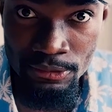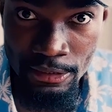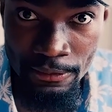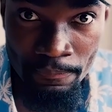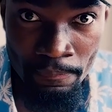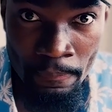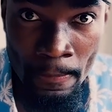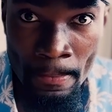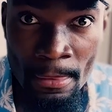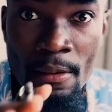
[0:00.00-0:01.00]
Okay?
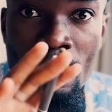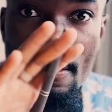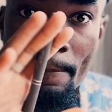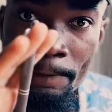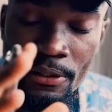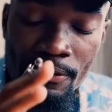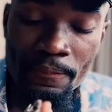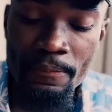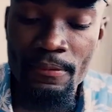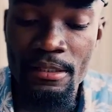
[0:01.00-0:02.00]

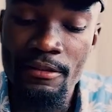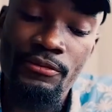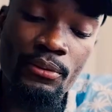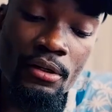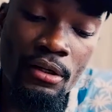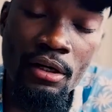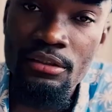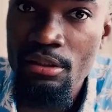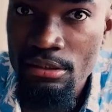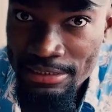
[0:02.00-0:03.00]
But if you are
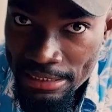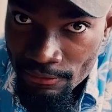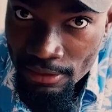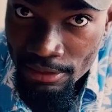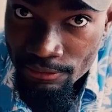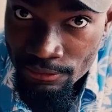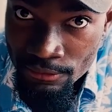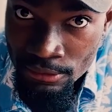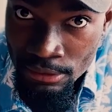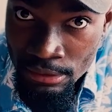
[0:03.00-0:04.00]
on the other side of life
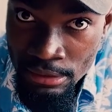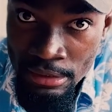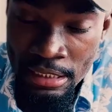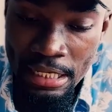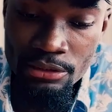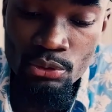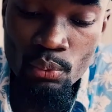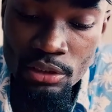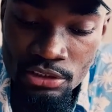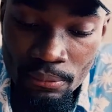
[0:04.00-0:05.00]
and you
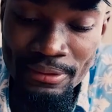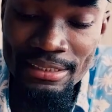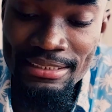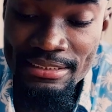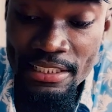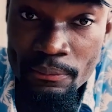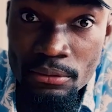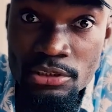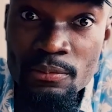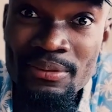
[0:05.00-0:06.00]
want something that's
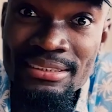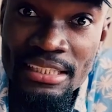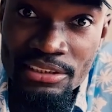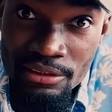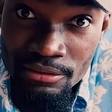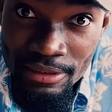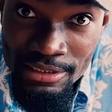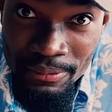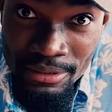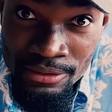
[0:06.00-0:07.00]
stable to protect your
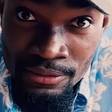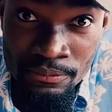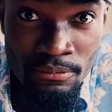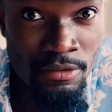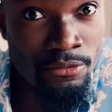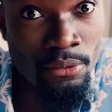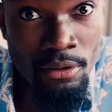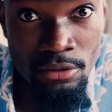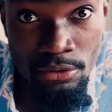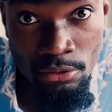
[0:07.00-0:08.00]
investments, if you
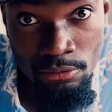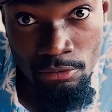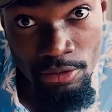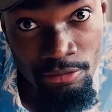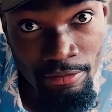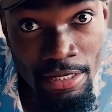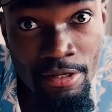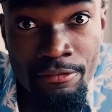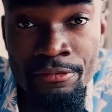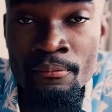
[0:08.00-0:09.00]
are,
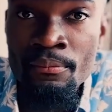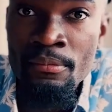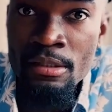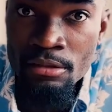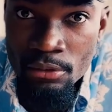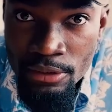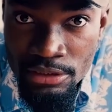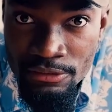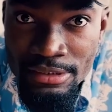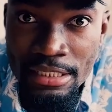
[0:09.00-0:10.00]
45,
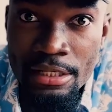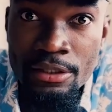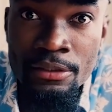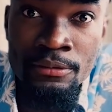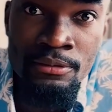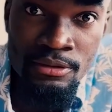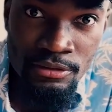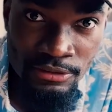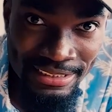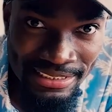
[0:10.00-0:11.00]
looking to retire,
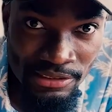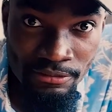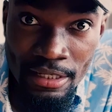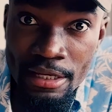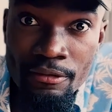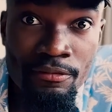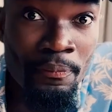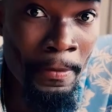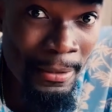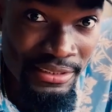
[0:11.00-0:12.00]
65,
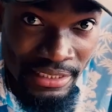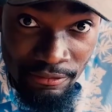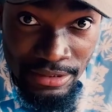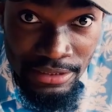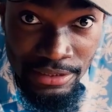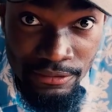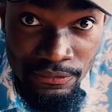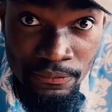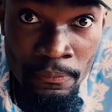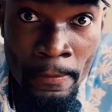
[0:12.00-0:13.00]
70
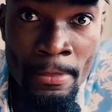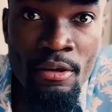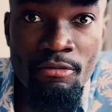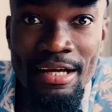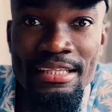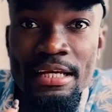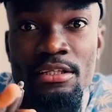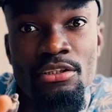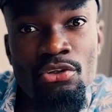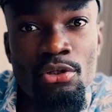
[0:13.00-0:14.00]
even, right,
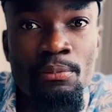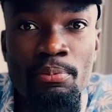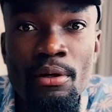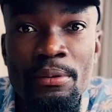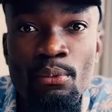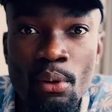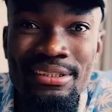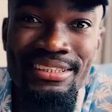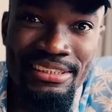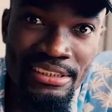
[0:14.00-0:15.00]
then you're going to probably
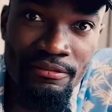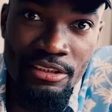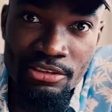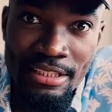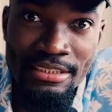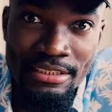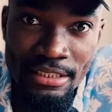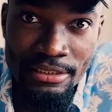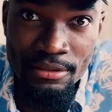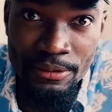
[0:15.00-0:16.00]
want to shift your strategy
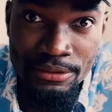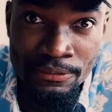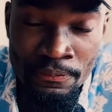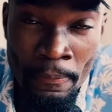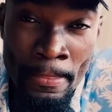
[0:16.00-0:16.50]
a little bit.